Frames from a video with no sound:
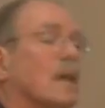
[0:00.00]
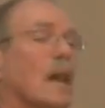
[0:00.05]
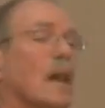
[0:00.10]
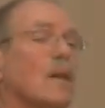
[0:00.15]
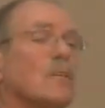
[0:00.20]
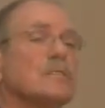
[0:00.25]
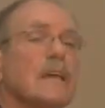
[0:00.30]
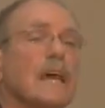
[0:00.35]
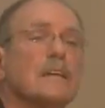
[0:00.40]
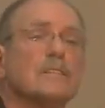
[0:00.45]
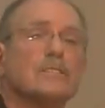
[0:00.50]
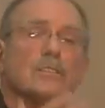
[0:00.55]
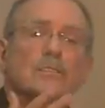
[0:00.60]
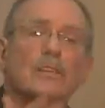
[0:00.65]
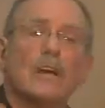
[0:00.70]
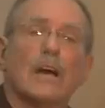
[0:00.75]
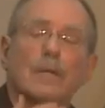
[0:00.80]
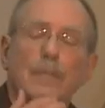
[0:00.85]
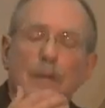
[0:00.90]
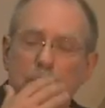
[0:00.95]
I was asked to
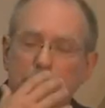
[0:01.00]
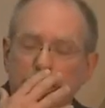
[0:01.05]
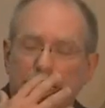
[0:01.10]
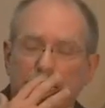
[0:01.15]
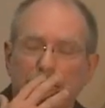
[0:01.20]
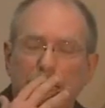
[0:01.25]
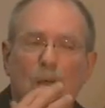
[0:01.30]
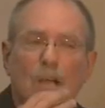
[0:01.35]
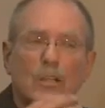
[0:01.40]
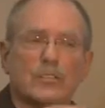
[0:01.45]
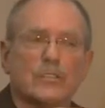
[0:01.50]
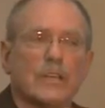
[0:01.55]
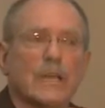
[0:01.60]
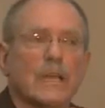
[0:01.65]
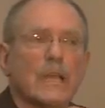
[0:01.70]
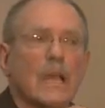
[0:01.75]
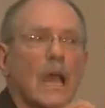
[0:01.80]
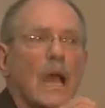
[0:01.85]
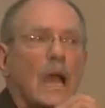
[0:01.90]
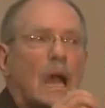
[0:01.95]
talk about technology.
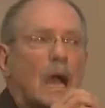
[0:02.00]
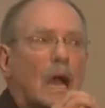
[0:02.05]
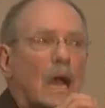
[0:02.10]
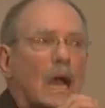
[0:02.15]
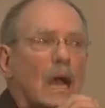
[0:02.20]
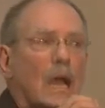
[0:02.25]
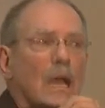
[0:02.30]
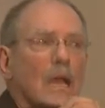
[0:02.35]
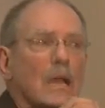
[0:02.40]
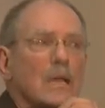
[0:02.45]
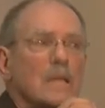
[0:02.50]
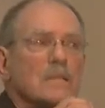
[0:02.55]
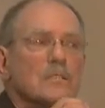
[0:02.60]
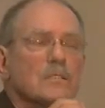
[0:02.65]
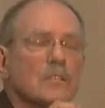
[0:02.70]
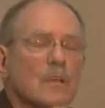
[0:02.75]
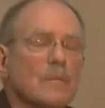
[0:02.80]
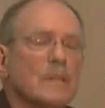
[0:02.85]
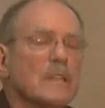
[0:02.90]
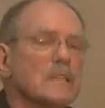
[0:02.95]

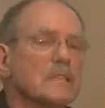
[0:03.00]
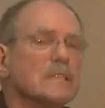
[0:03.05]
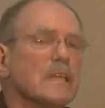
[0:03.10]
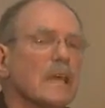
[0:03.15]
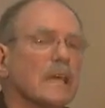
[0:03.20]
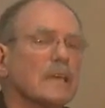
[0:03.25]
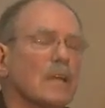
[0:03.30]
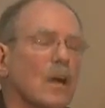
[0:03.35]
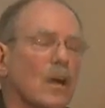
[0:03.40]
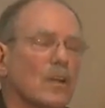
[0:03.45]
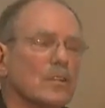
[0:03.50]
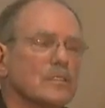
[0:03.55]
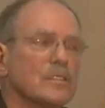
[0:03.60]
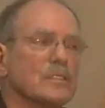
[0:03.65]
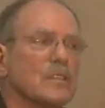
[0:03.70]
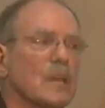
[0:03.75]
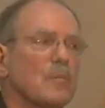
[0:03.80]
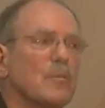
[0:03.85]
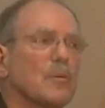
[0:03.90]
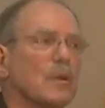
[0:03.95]
Some of these
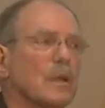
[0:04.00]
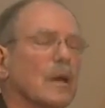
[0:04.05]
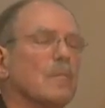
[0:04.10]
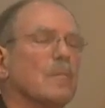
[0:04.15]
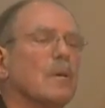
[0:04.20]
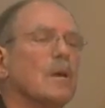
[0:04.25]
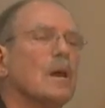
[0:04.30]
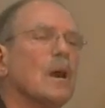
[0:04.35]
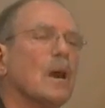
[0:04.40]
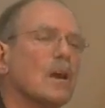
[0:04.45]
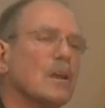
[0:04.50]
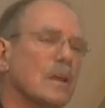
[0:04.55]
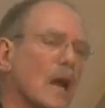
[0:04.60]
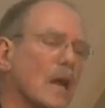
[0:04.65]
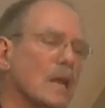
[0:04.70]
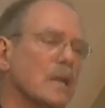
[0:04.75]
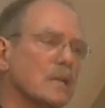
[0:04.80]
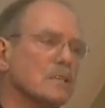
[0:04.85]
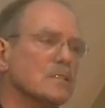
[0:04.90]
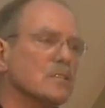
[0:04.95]
technologies I put up are
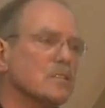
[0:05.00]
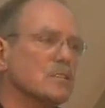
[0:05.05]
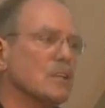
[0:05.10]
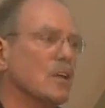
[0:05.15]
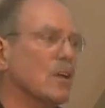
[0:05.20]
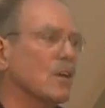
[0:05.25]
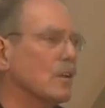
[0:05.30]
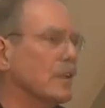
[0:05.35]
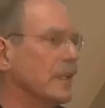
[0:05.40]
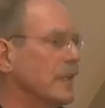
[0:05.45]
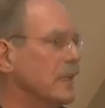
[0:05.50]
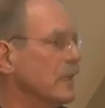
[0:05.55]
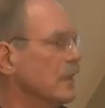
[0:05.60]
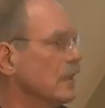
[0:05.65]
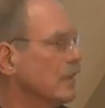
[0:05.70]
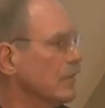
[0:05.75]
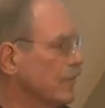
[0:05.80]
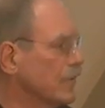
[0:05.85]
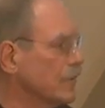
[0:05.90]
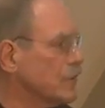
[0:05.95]
not necessarily
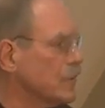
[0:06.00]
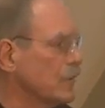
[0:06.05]
for